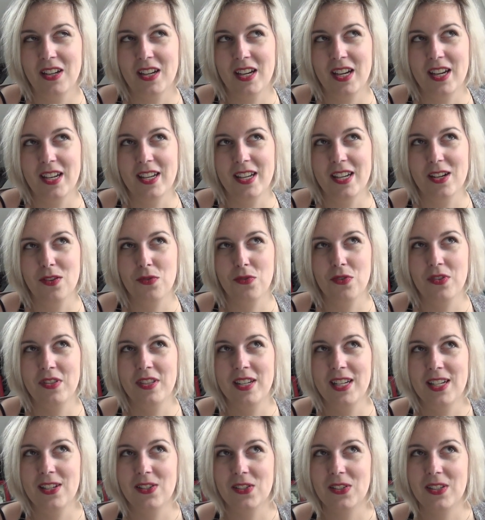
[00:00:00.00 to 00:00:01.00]
in different
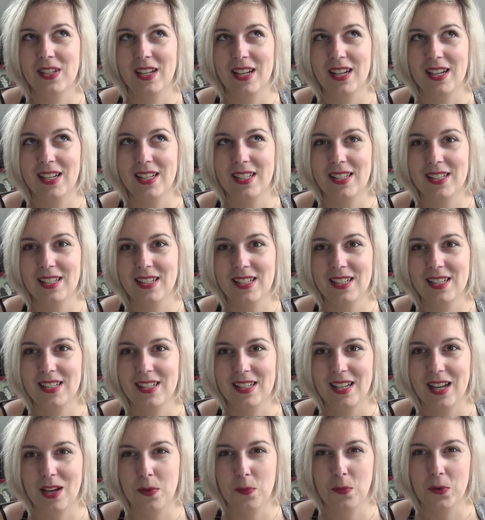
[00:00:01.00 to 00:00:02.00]
needle sizes
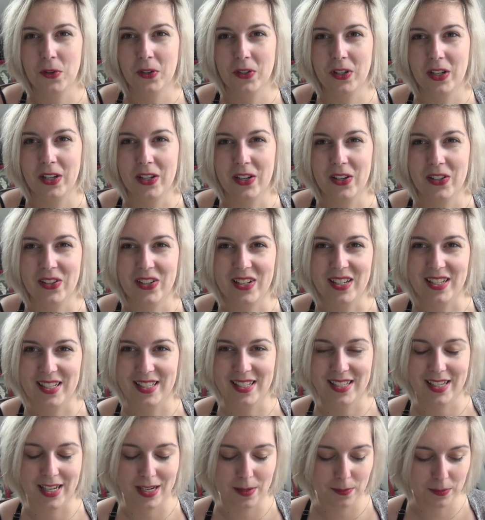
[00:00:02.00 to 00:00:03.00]
I'm working on the
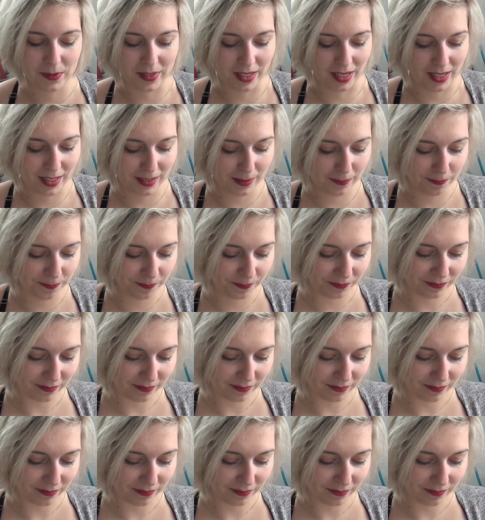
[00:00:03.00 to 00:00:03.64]
same time.